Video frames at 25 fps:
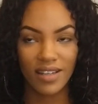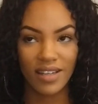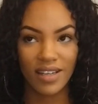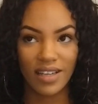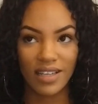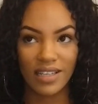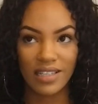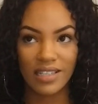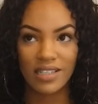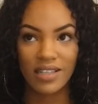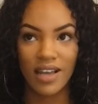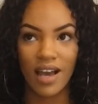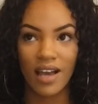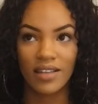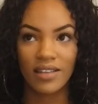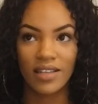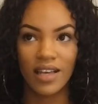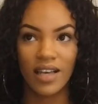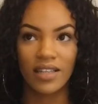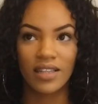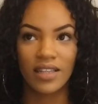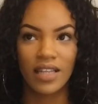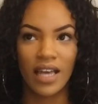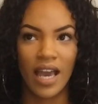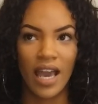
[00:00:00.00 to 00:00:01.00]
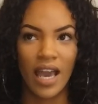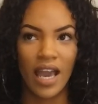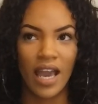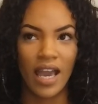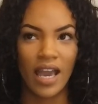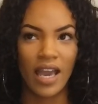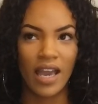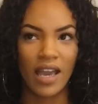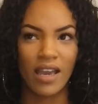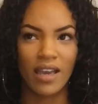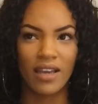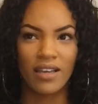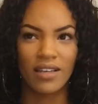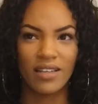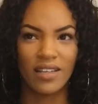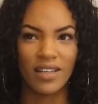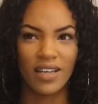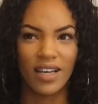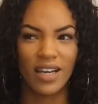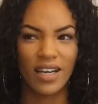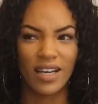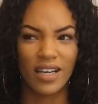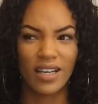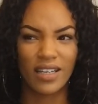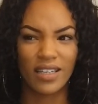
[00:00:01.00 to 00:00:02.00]
it's not that they
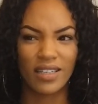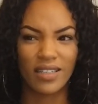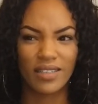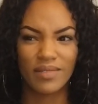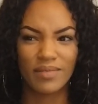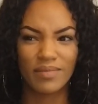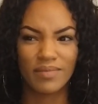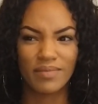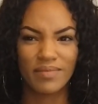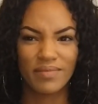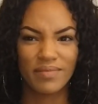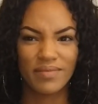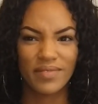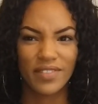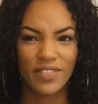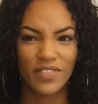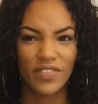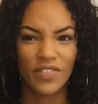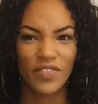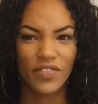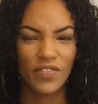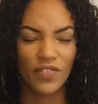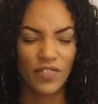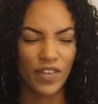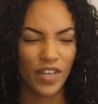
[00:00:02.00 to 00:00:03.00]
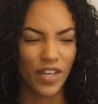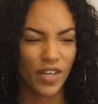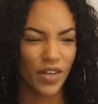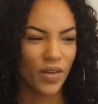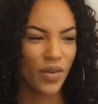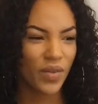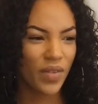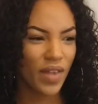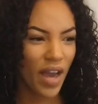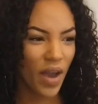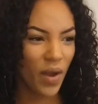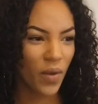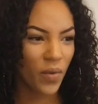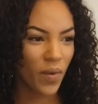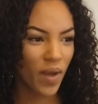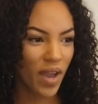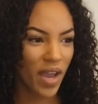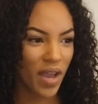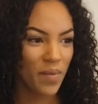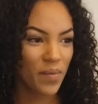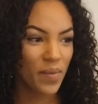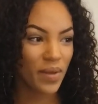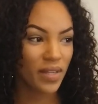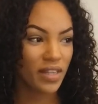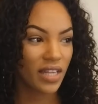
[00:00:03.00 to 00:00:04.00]
feel that
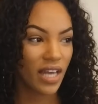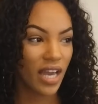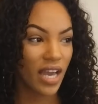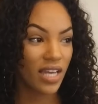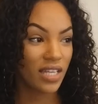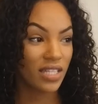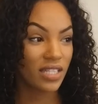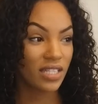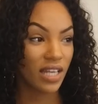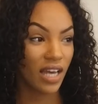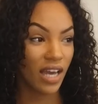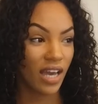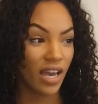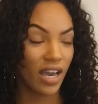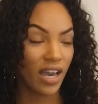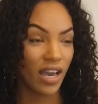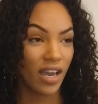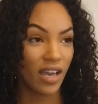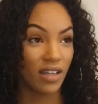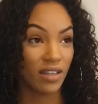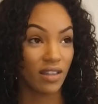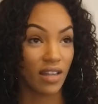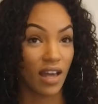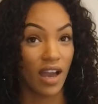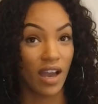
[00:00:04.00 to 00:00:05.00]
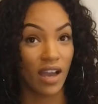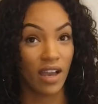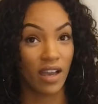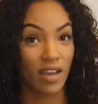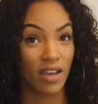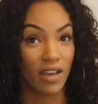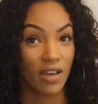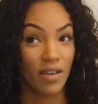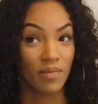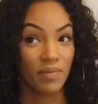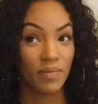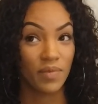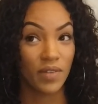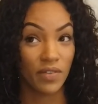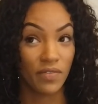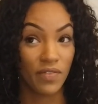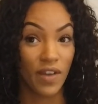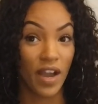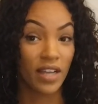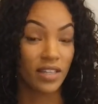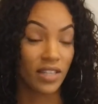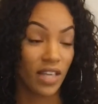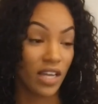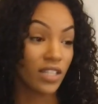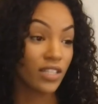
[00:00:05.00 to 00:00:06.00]
way, but they say, like, the
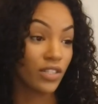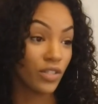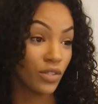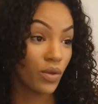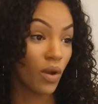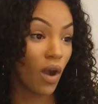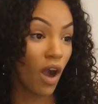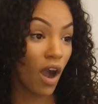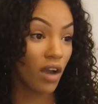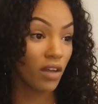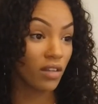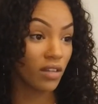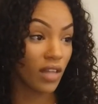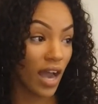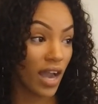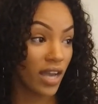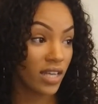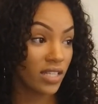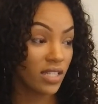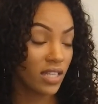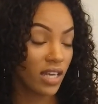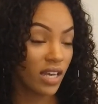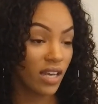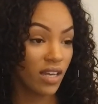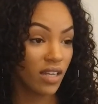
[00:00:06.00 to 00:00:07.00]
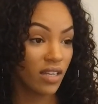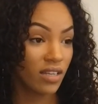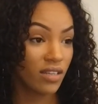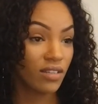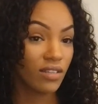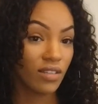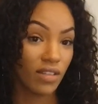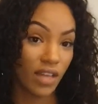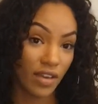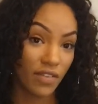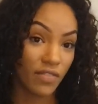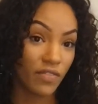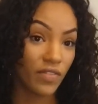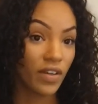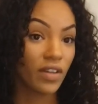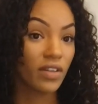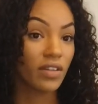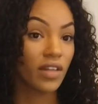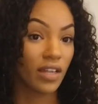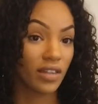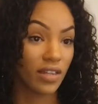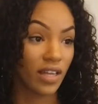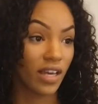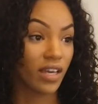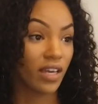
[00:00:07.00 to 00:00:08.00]
fact that you are light-skinned, they feel
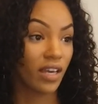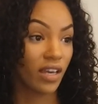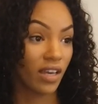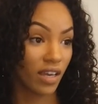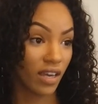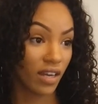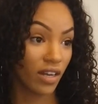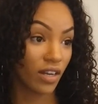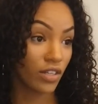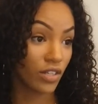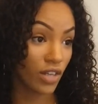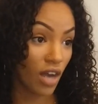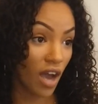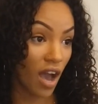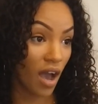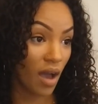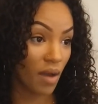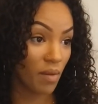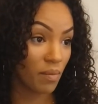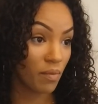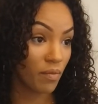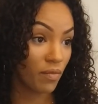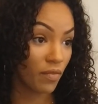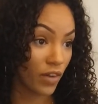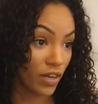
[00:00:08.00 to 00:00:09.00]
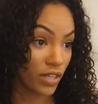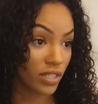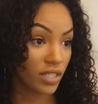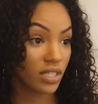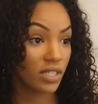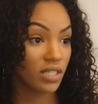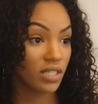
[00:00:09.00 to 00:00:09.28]
that they can get a job versus